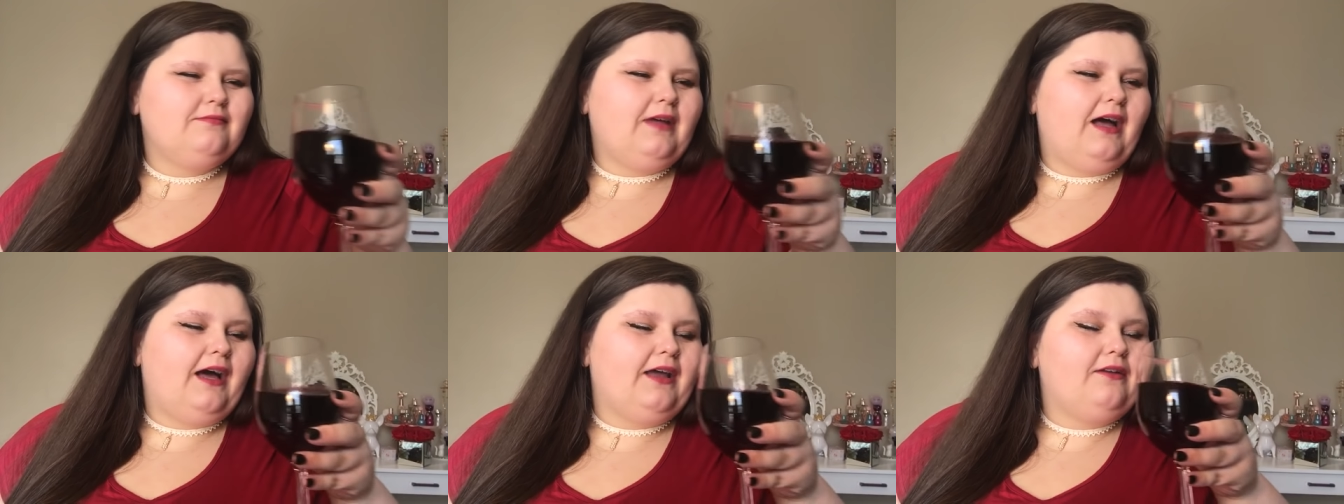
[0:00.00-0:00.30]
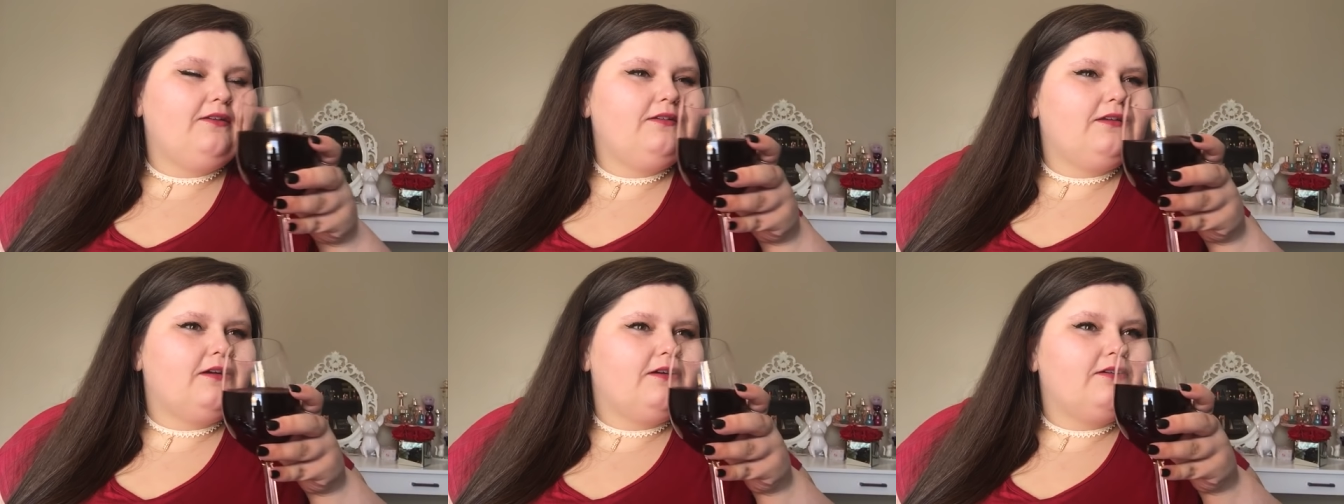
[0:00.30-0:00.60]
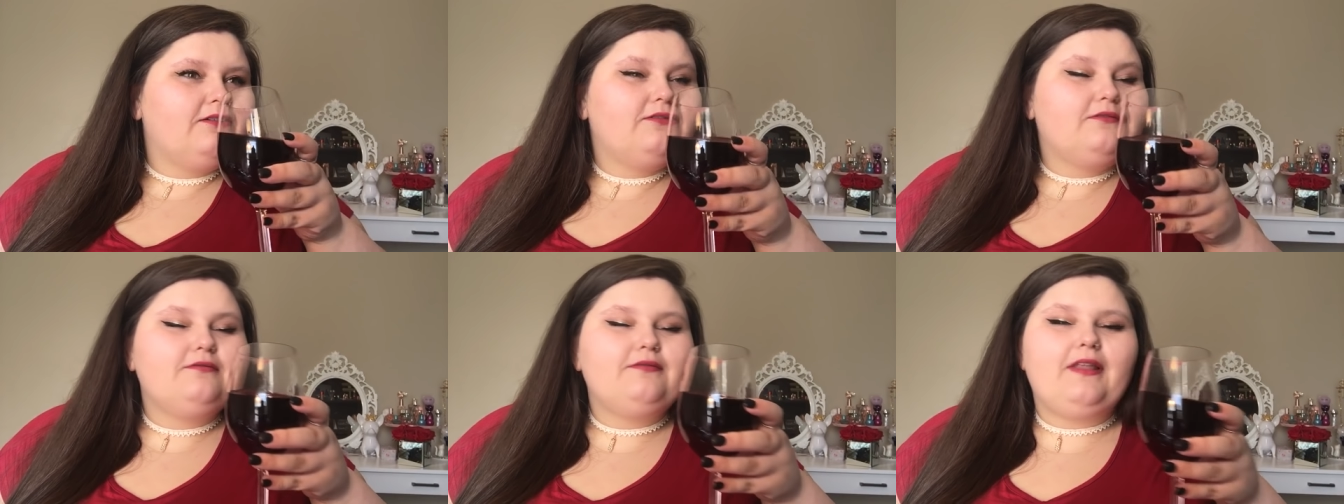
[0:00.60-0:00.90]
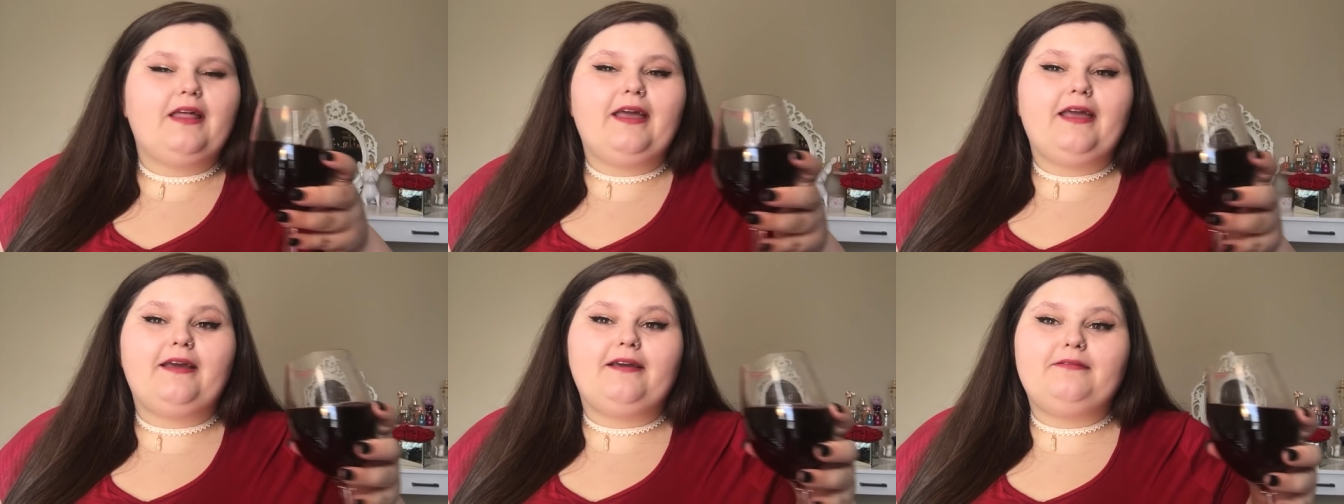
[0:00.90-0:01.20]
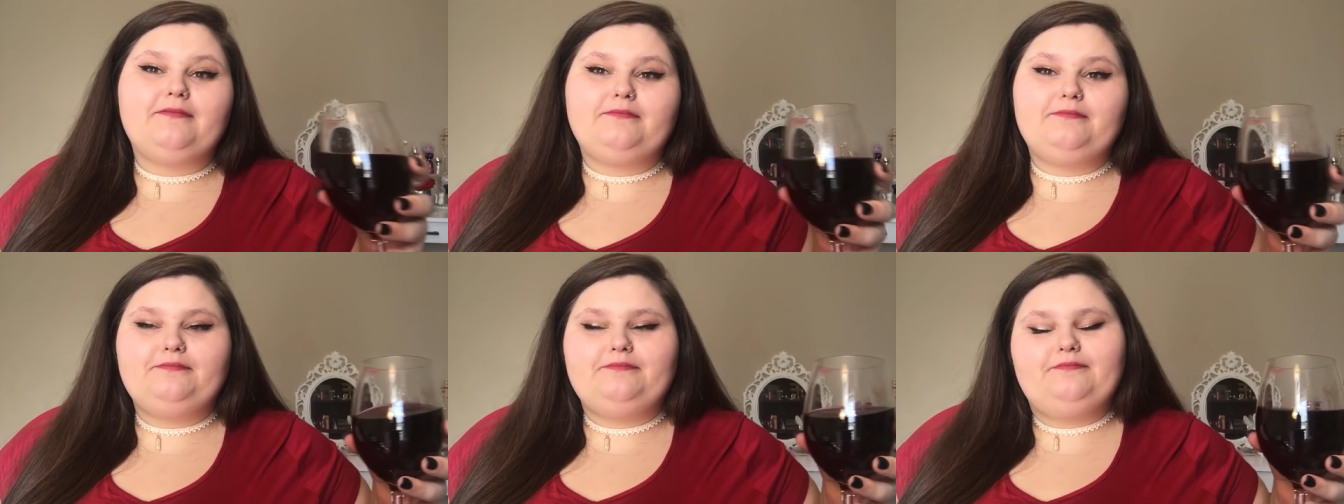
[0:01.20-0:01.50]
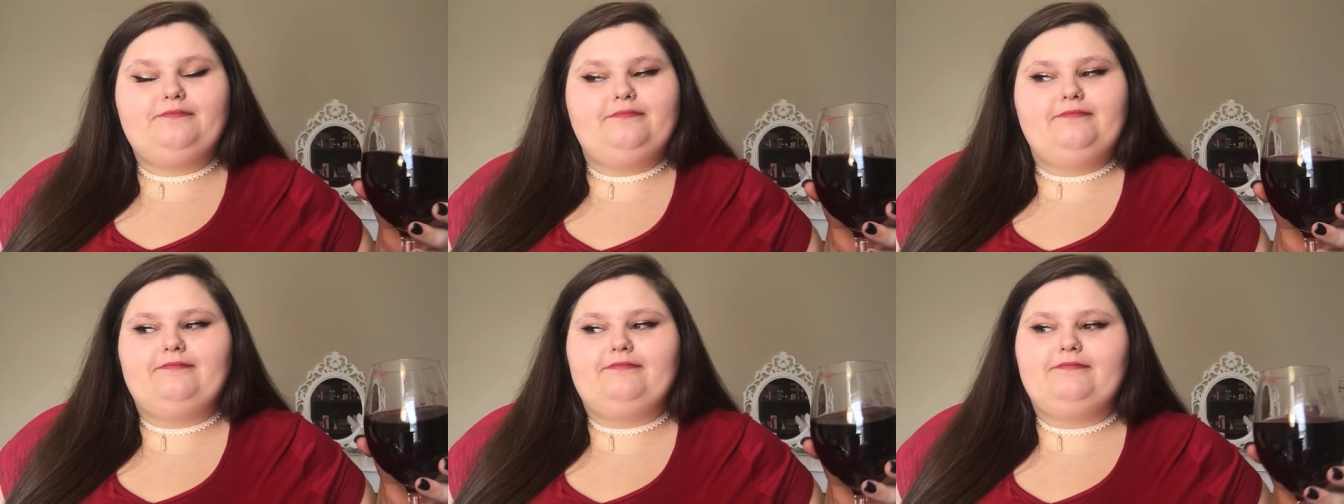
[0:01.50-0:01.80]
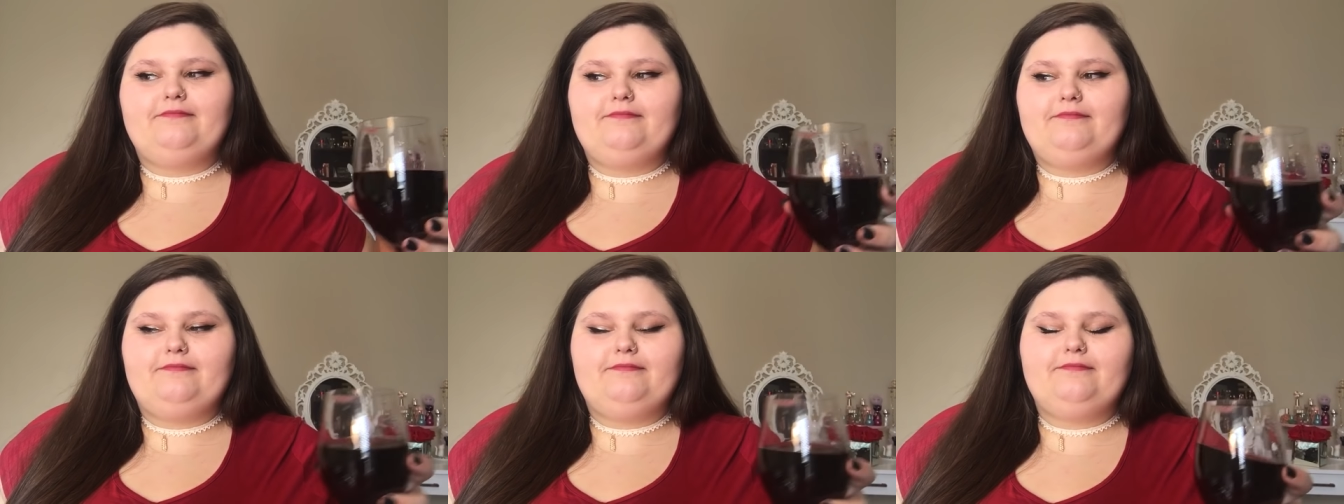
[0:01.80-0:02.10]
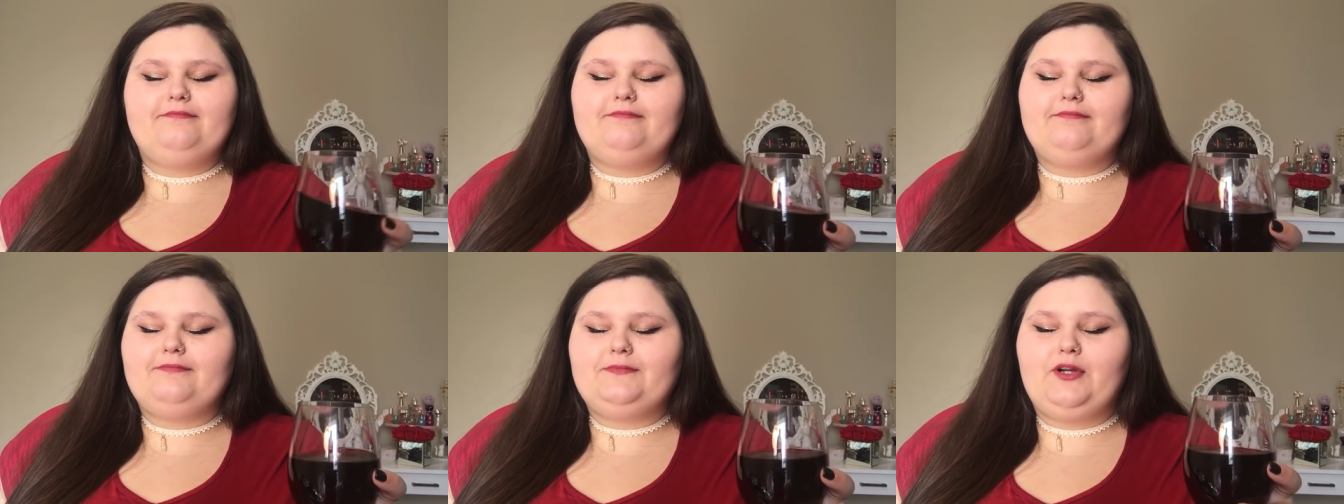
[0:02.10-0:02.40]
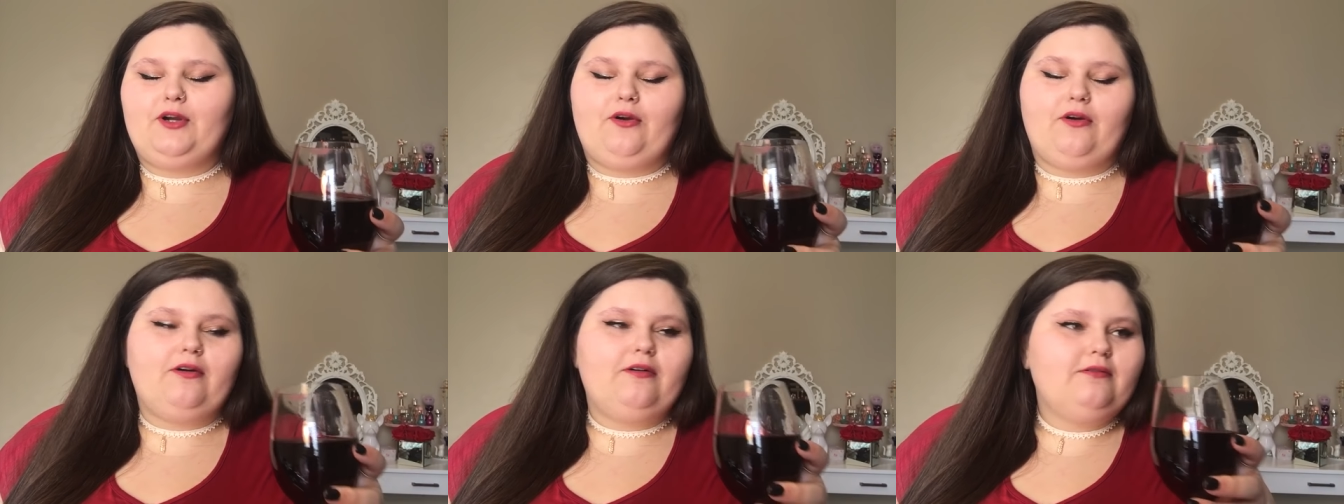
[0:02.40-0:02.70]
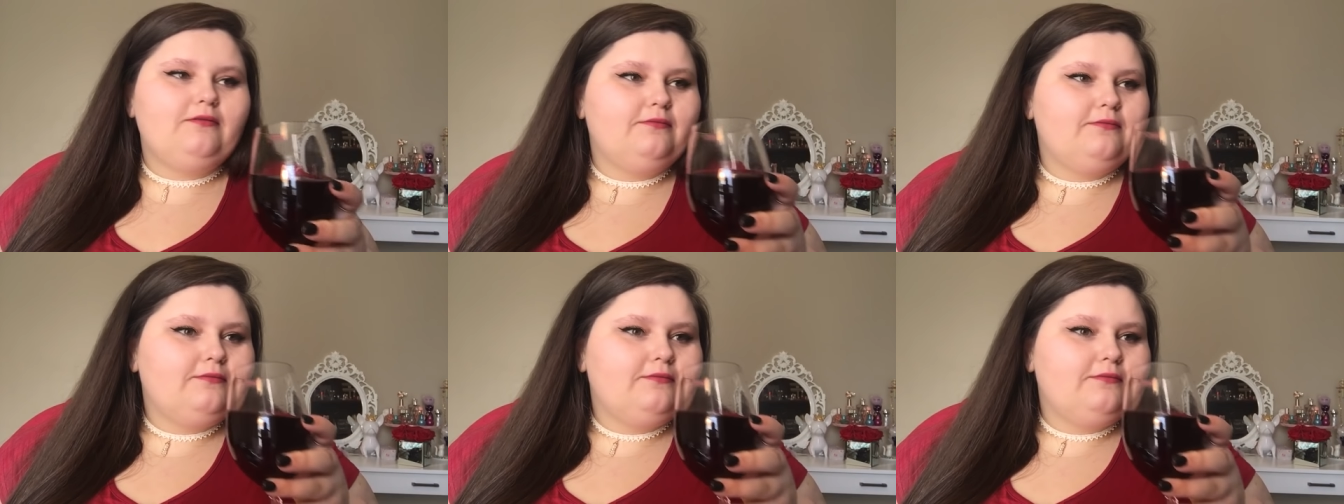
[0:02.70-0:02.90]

I don't know, like, girl,